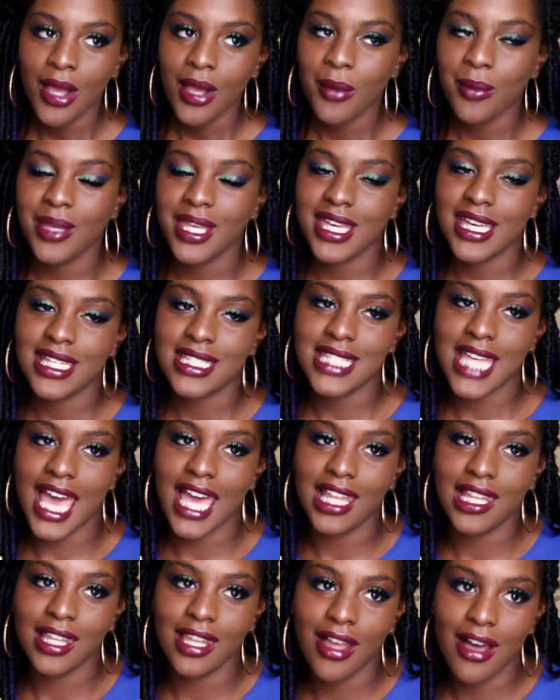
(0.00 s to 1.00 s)
because I
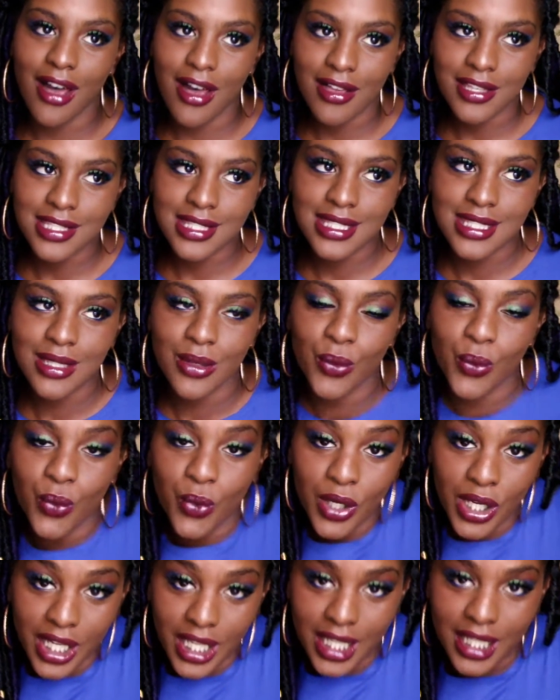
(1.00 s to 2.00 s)
lost
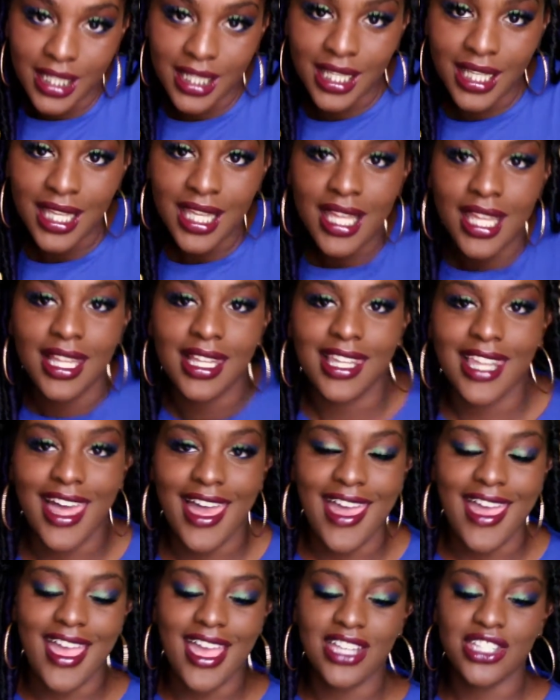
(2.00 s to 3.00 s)
one
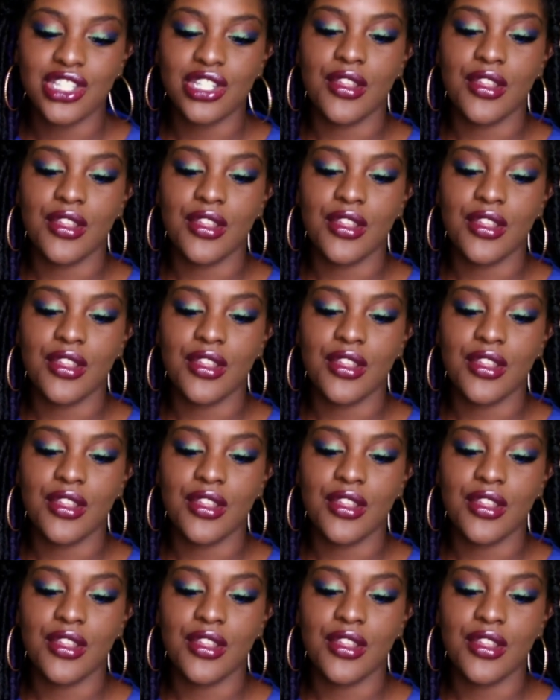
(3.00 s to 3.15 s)
lash,